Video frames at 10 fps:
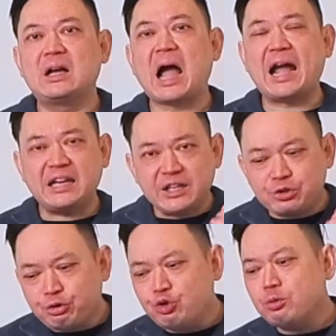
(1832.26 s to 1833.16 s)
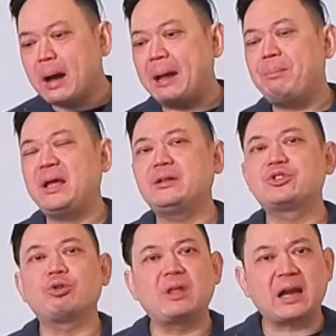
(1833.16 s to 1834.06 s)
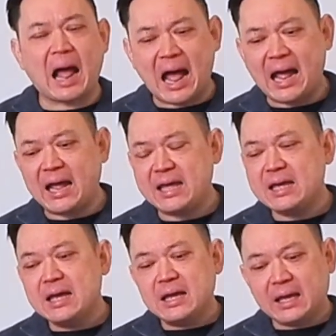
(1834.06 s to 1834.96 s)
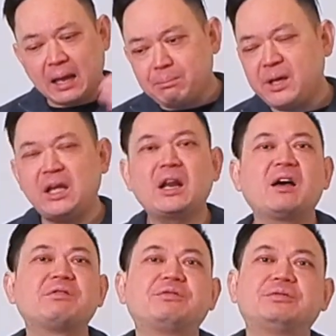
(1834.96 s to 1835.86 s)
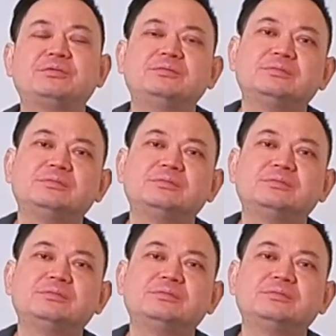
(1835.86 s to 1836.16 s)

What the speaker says: I need to do my bit so that I can be enough.